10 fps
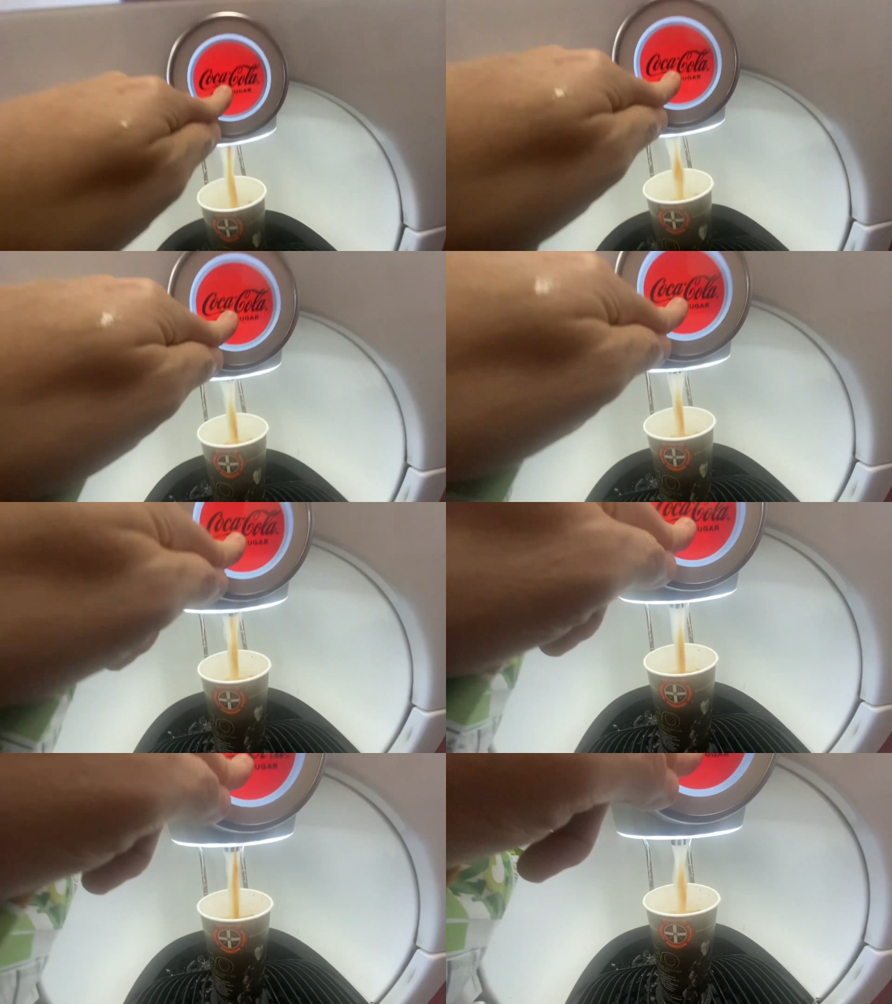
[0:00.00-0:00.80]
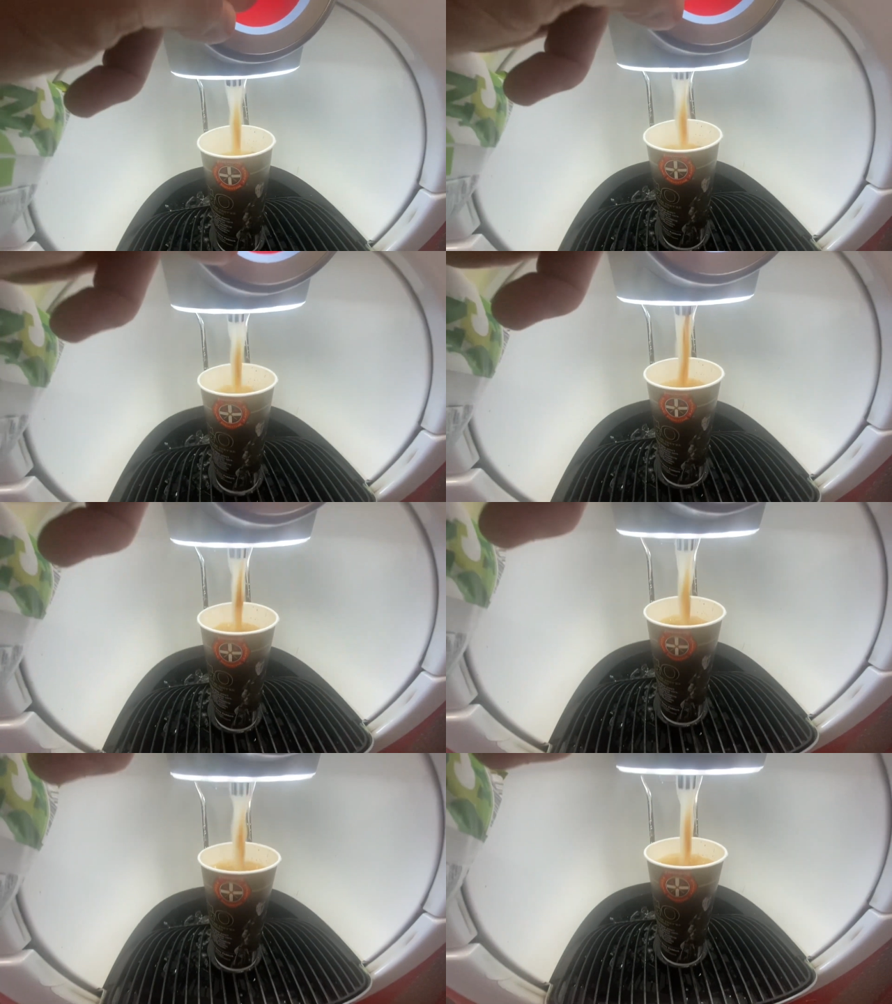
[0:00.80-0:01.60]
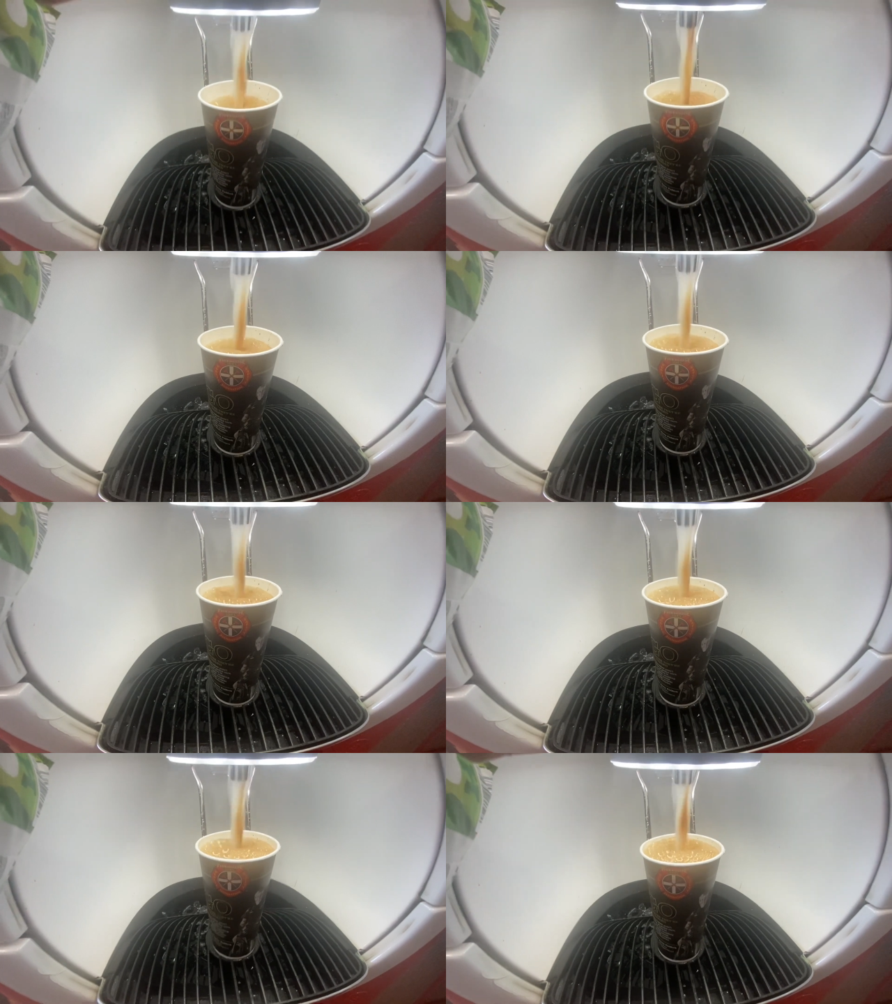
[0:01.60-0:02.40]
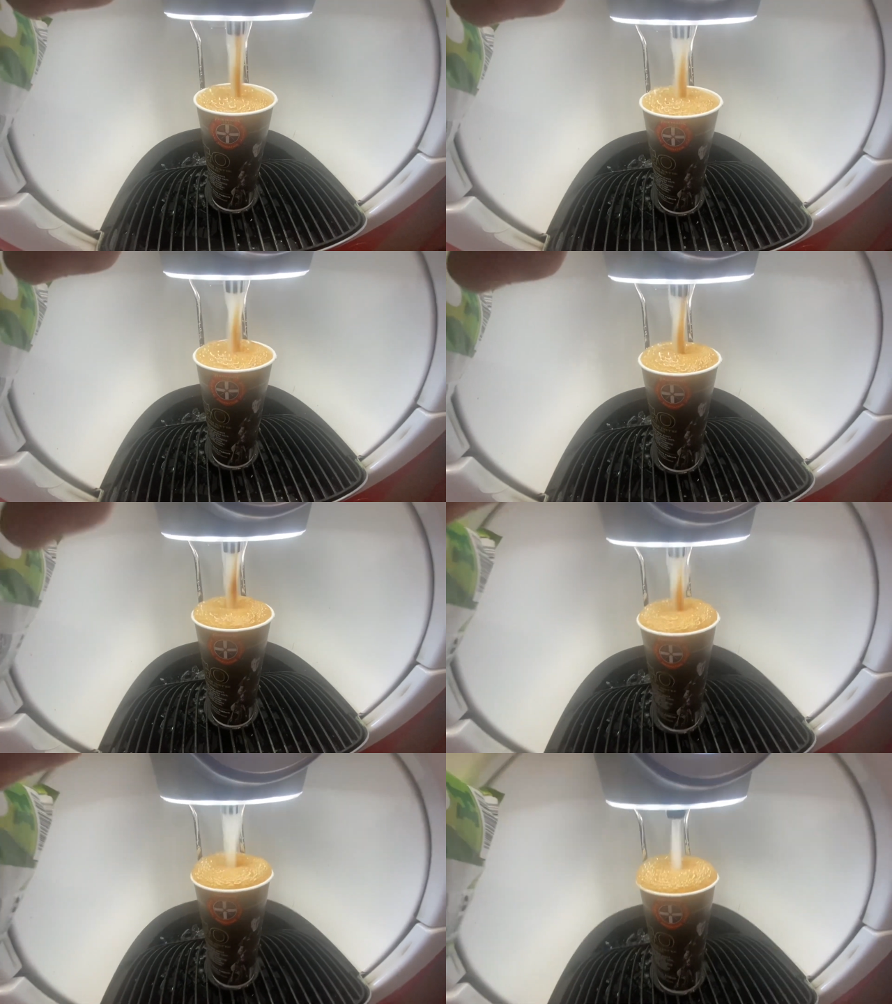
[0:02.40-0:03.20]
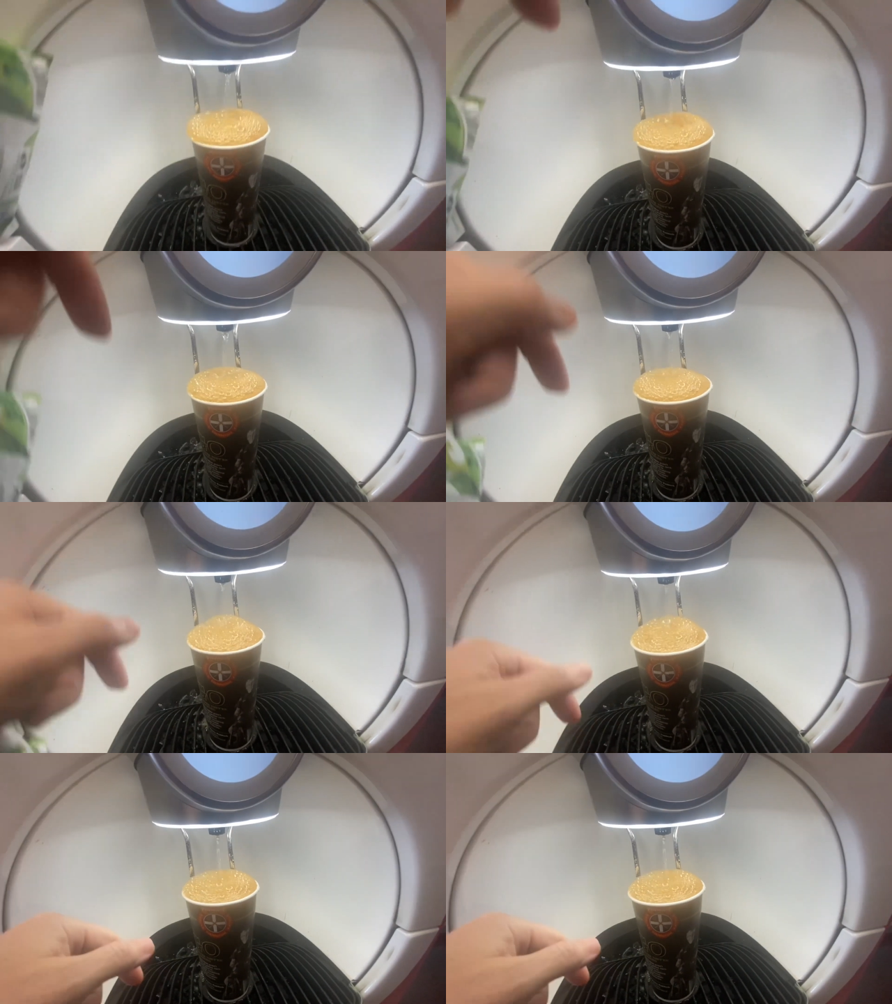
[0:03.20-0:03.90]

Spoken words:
No face is visible, so there are no lips to read.